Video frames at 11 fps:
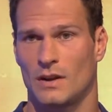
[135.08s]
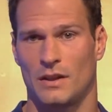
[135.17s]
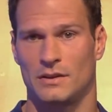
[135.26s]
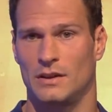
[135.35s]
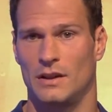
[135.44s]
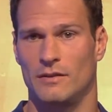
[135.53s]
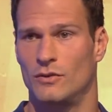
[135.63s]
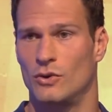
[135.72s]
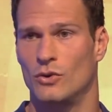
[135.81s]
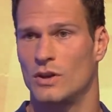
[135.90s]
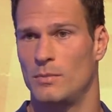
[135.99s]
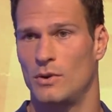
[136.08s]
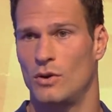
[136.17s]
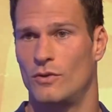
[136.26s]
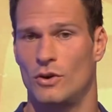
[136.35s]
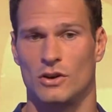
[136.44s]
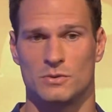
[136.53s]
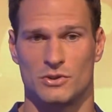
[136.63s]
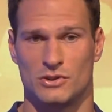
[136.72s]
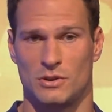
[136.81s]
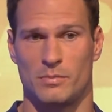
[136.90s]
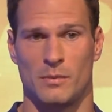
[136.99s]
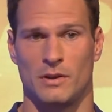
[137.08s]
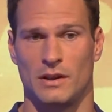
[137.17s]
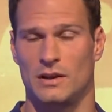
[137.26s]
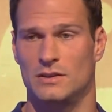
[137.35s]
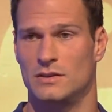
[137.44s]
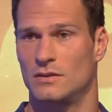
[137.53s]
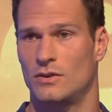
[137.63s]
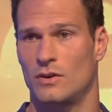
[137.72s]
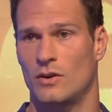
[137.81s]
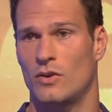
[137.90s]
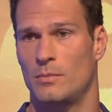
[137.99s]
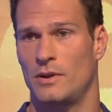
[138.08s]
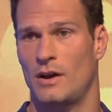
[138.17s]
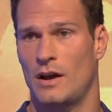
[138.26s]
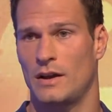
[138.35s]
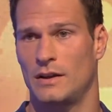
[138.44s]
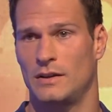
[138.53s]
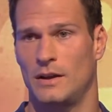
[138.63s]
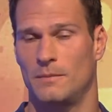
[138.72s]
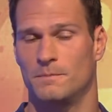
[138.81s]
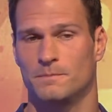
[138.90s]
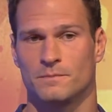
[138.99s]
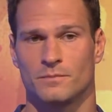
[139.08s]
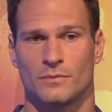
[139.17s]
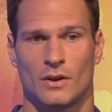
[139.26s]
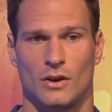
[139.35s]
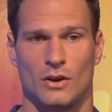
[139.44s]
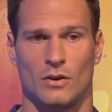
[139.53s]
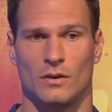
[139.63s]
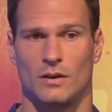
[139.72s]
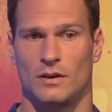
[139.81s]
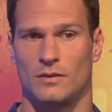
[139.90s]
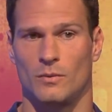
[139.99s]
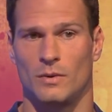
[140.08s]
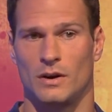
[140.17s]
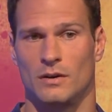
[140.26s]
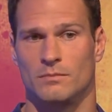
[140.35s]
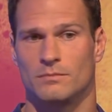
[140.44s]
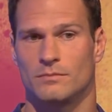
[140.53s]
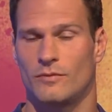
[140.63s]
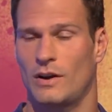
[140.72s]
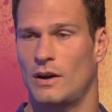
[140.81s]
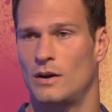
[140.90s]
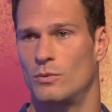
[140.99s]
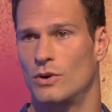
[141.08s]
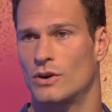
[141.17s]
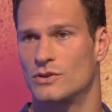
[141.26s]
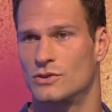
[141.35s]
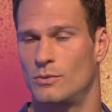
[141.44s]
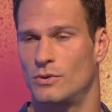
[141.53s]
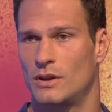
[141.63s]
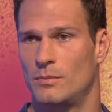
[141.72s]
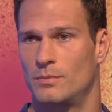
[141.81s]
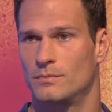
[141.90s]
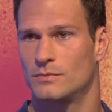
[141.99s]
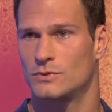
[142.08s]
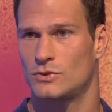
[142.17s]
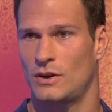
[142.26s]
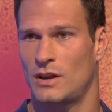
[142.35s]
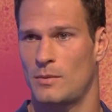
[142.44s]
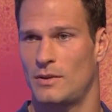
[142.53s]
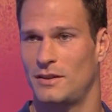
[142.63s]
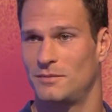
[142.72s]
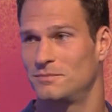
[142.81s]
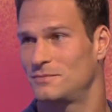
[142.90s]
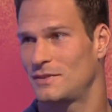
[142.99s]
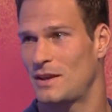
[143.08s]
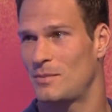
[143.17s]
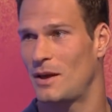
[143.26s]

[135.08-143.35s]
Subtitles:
I think the level of goalkeeping overall, especially in the Premier League, is incredibly high. And, you know, we're very hard workers, so we'll keep trying to keep it